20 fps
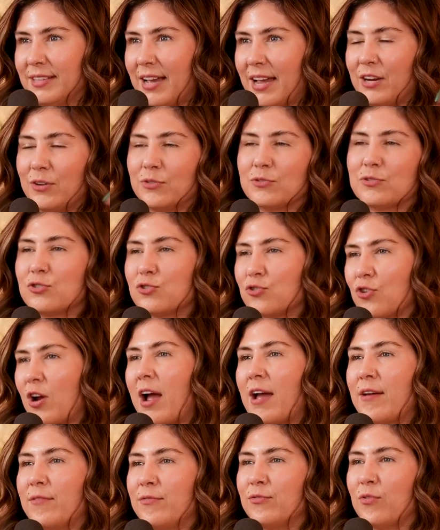I don't
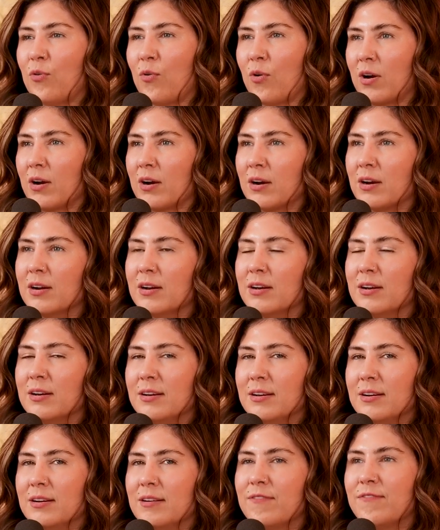strive for
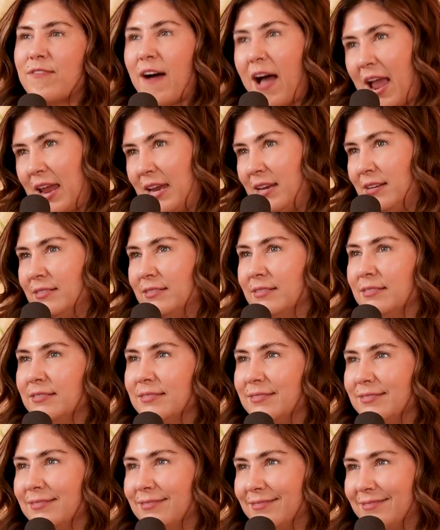fine.
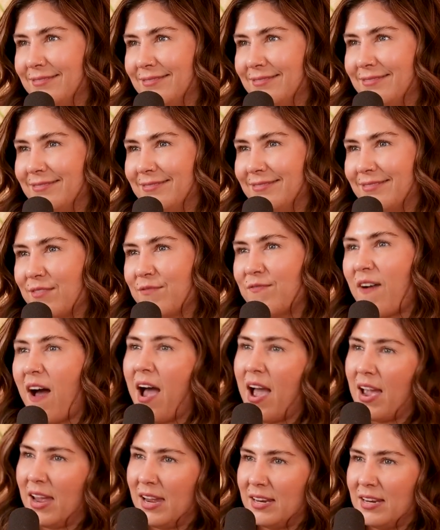
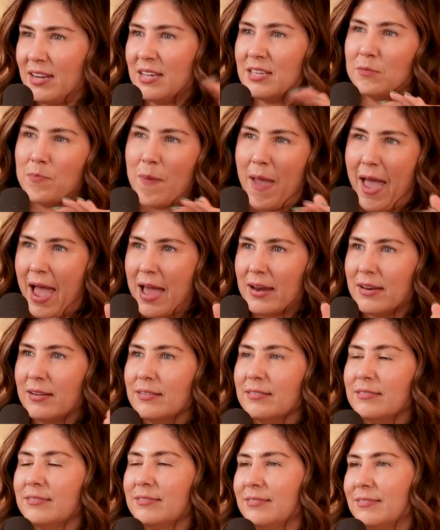Fine is bad.
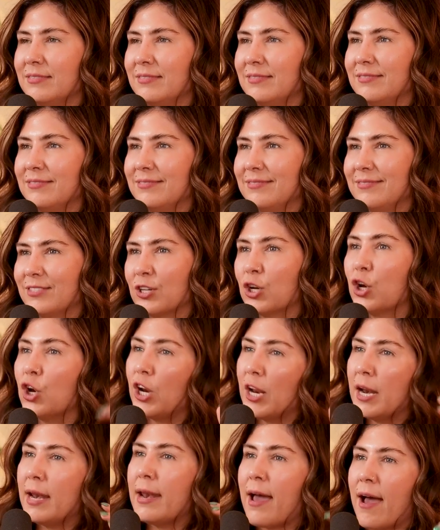
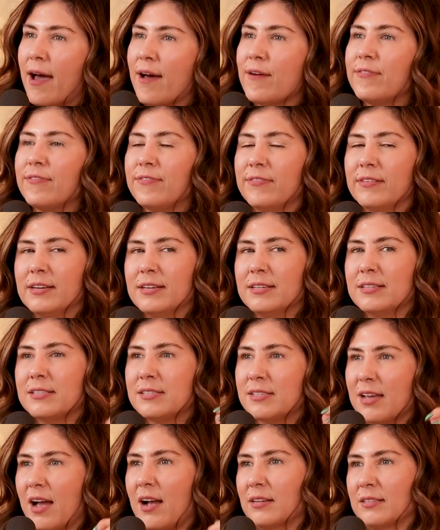Good enough
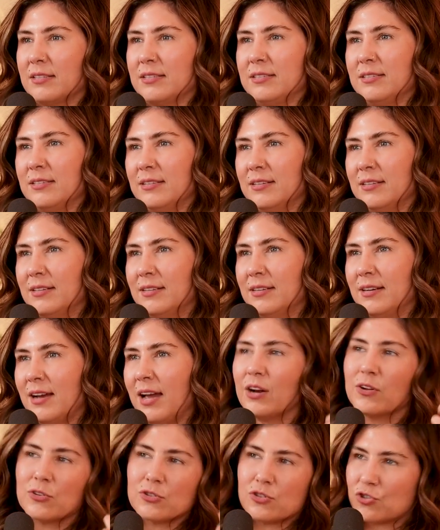sucks.
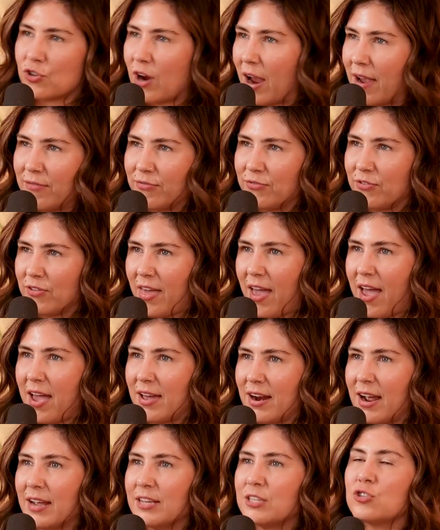I don't strive for
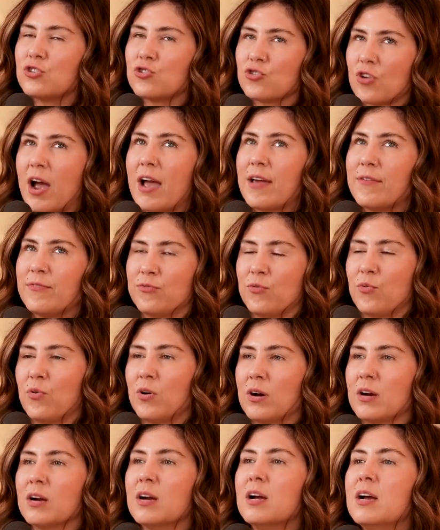that. I strive
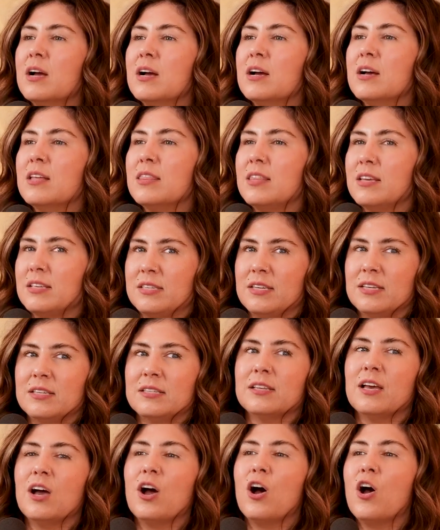for this
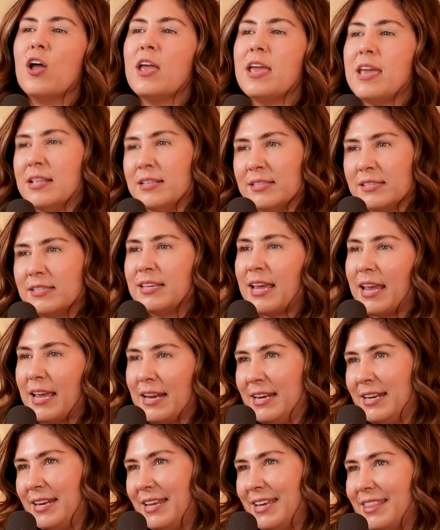is
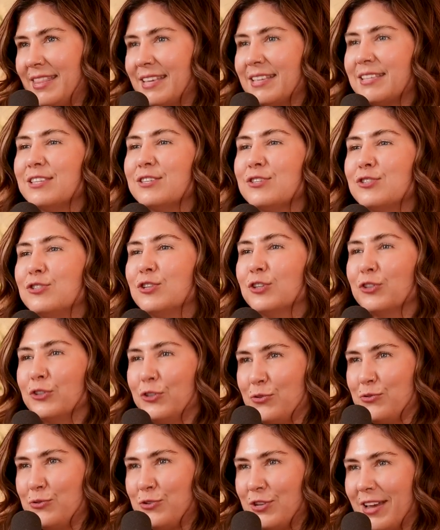insanity. This is
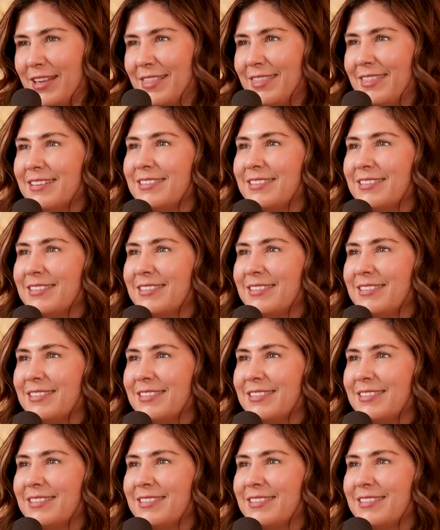delusion.